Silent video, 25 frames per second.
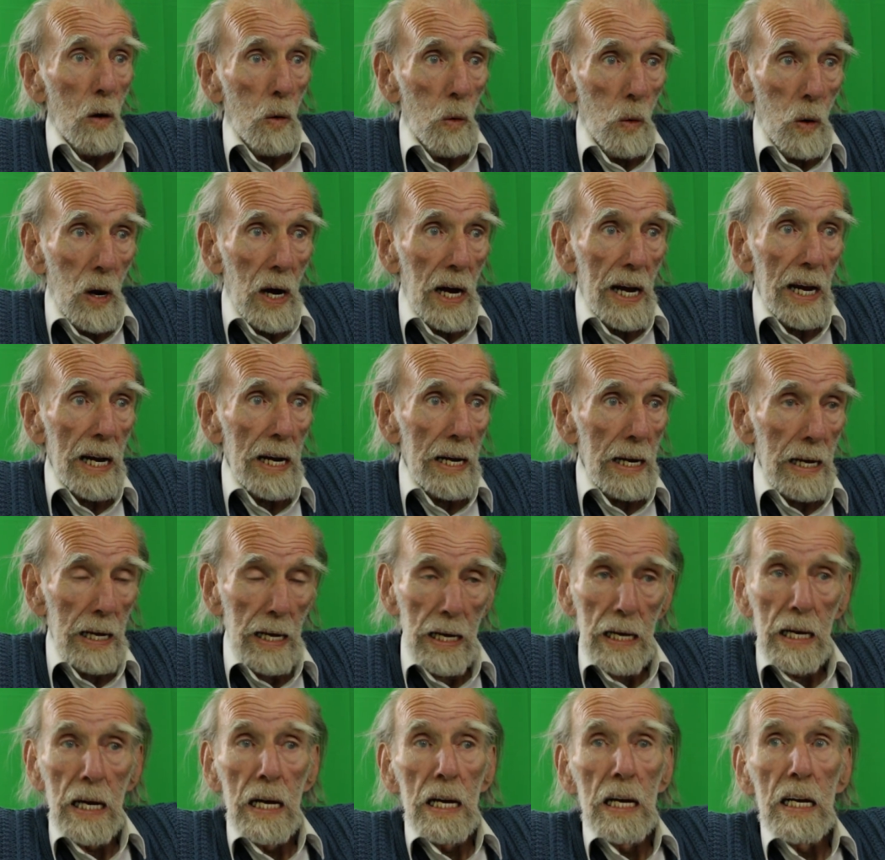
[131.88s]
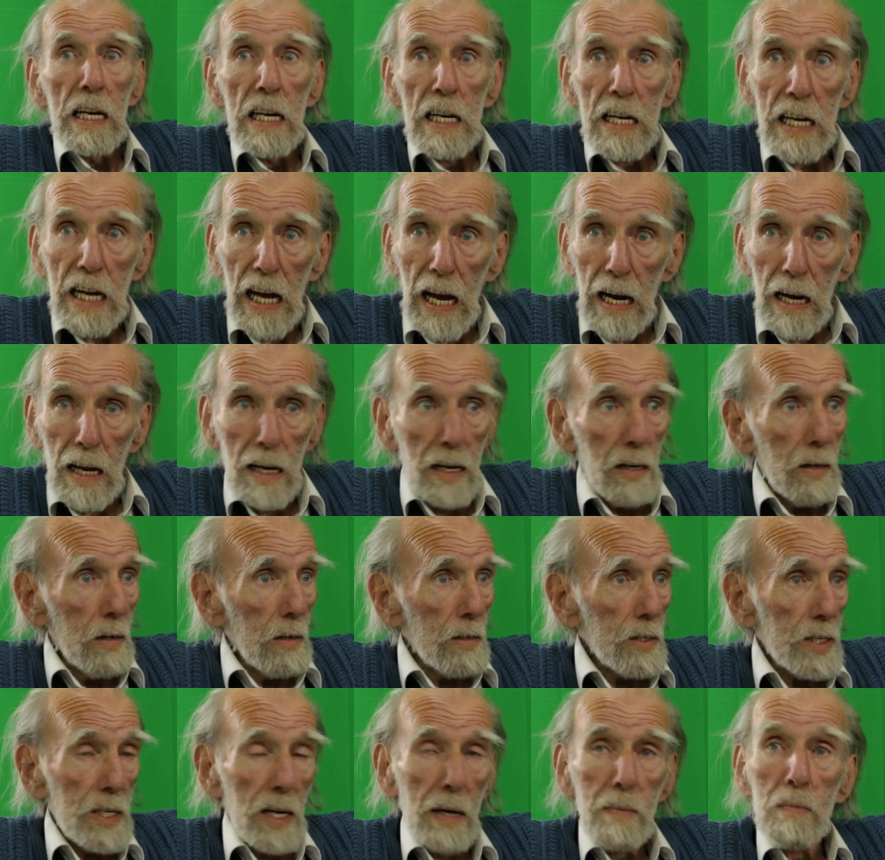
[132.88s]
white, yellow,
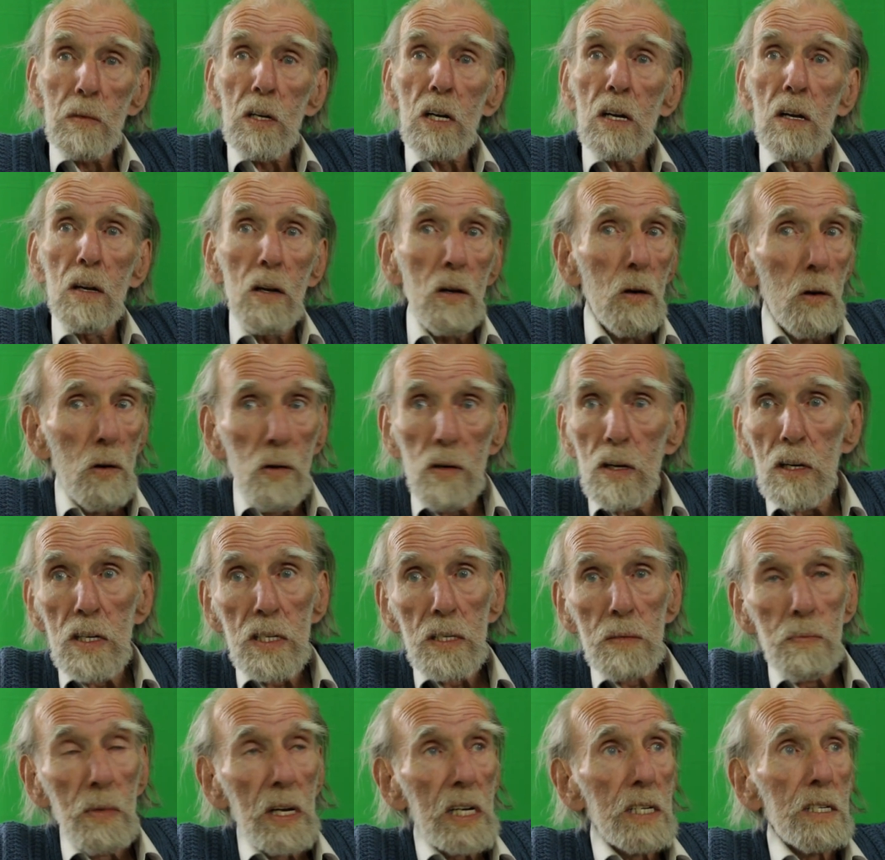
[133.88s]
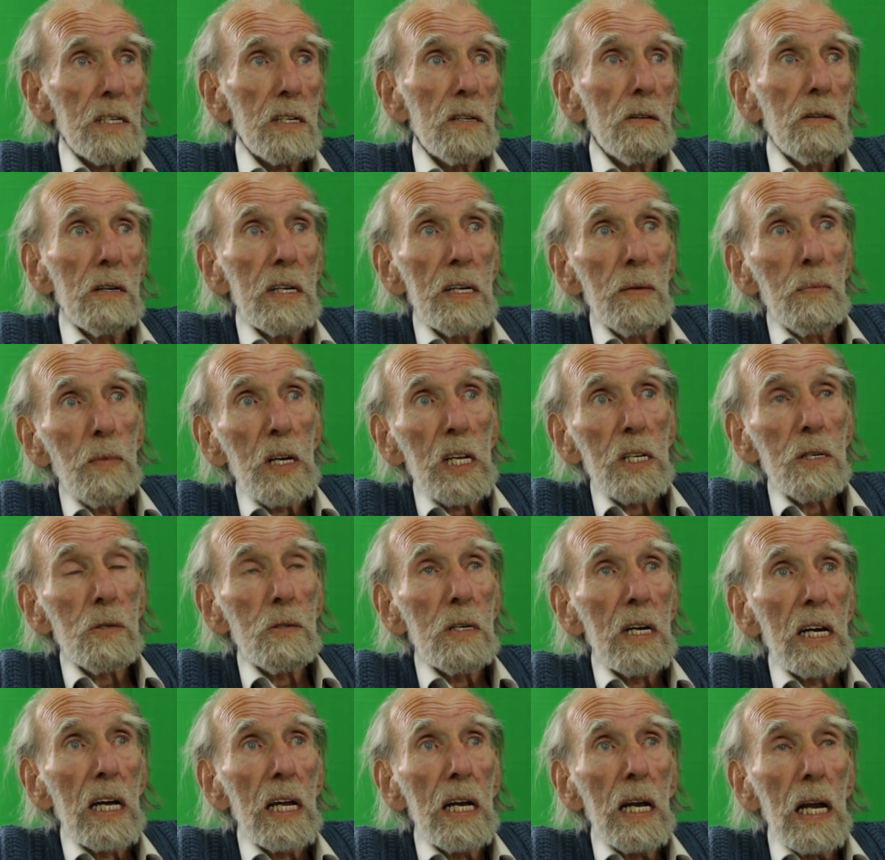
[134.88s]
some glorious mixture in
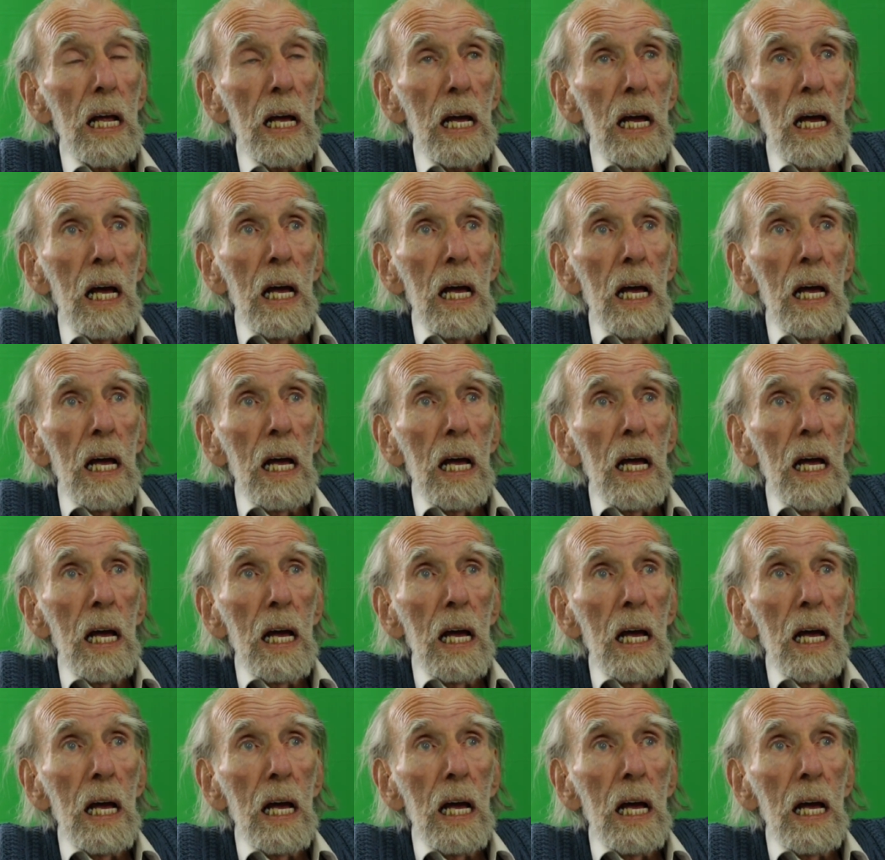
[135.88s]
between,